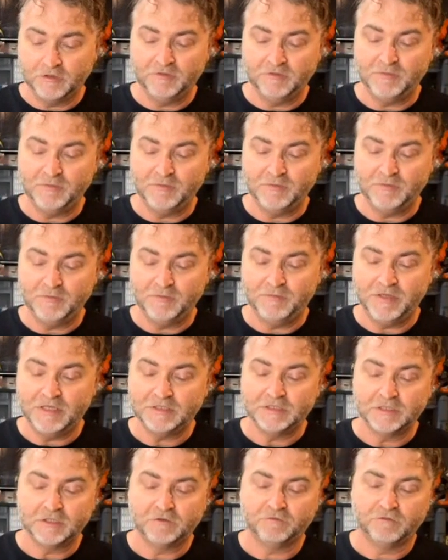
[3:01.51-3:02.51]
the
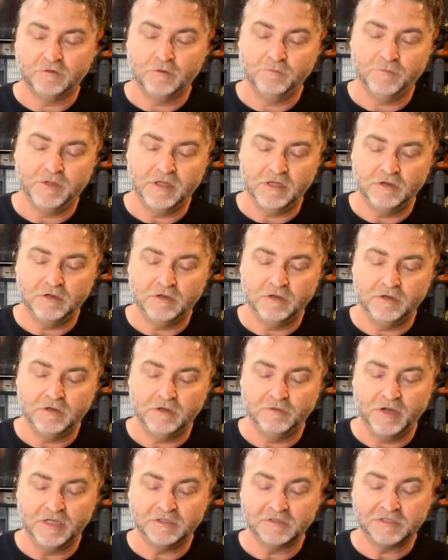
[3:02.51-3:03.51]
pieces from the Rise
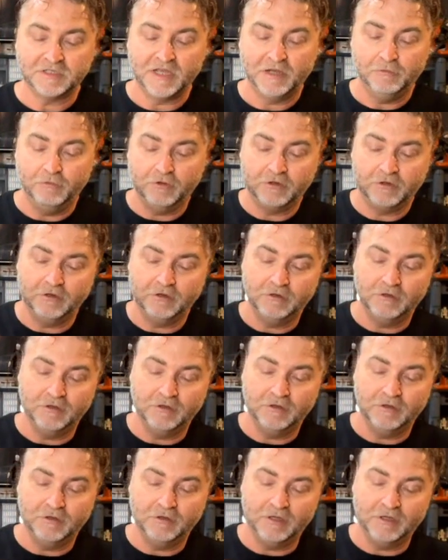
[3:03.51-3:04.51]
of
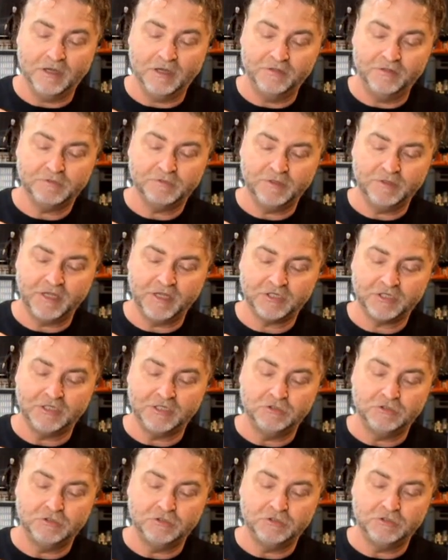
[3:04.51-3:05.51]
Skywalker. This one I actually
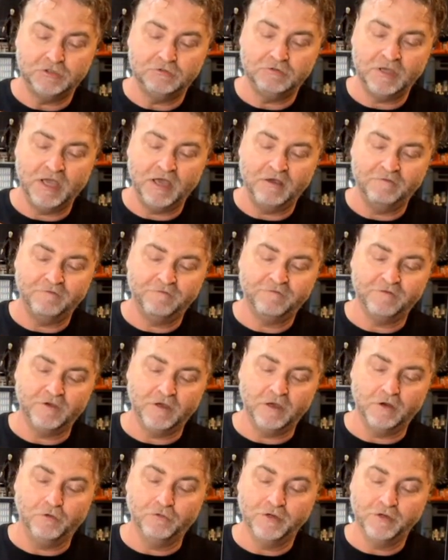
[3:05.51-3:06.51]
do have
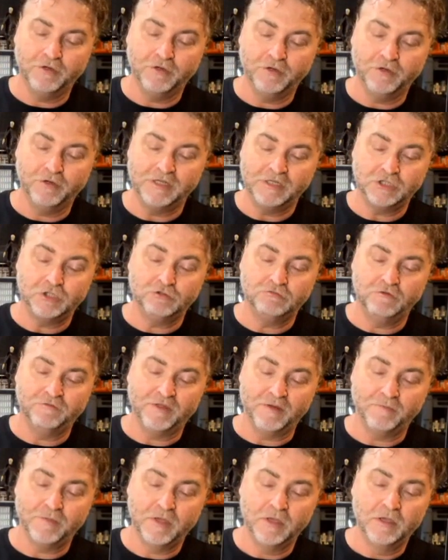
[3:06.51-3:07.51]
already two of
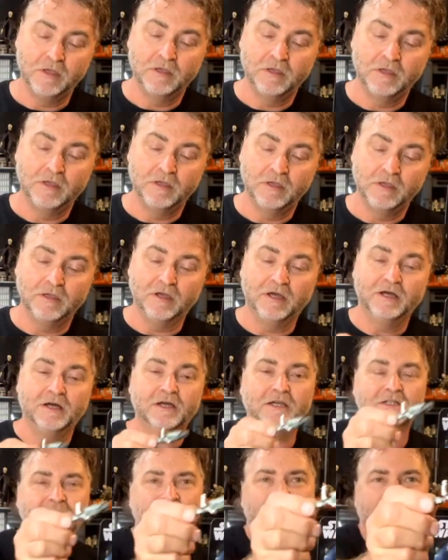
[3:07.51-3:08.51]
them.
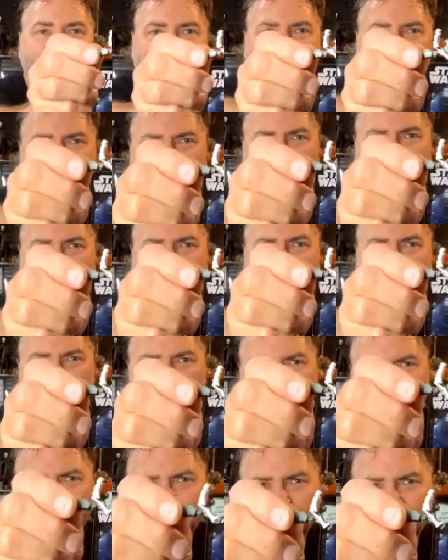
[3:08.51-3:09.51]
It's the land
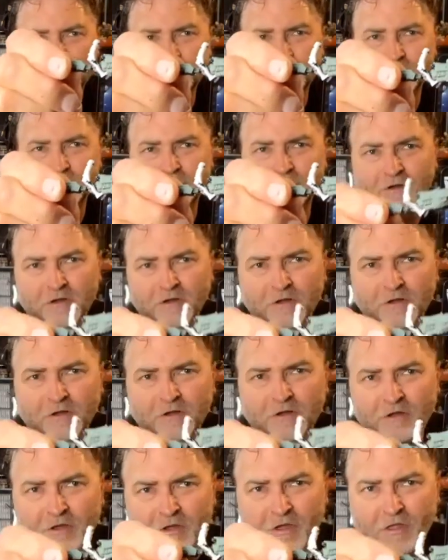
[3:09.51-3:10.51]
vehicle
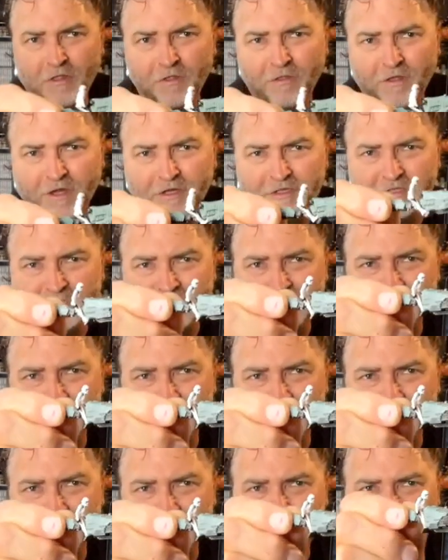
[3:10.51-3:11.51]
that
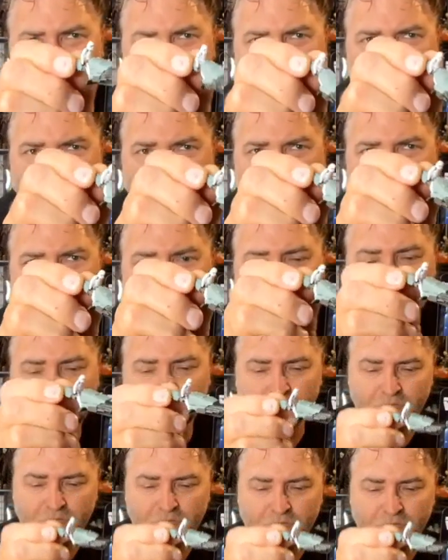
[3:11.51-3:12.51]
the
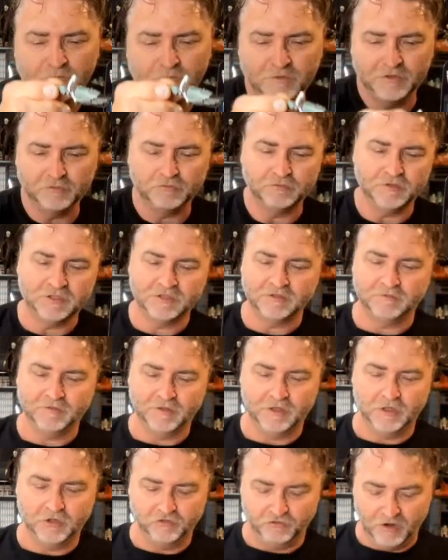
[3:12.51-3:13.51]
troopers
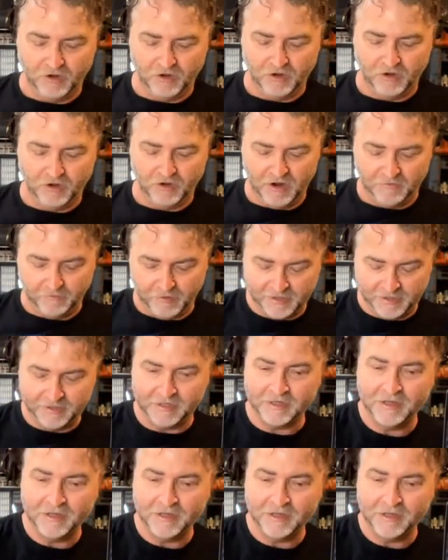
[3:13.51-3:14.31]
drive around in.